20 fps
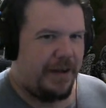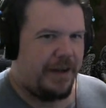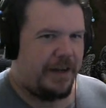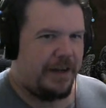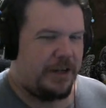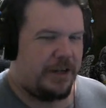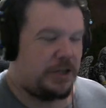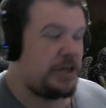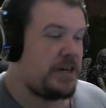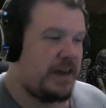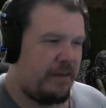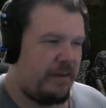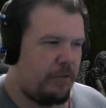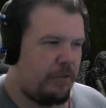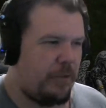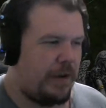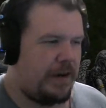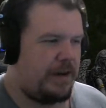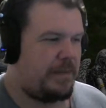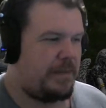She never
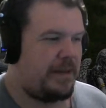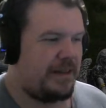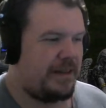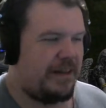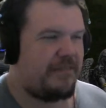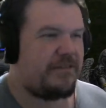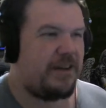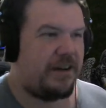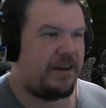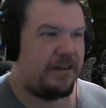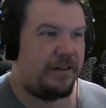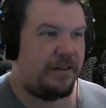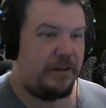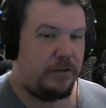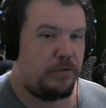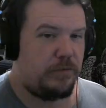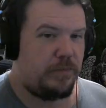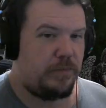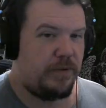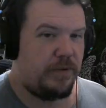wanted to be left out of the
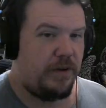loop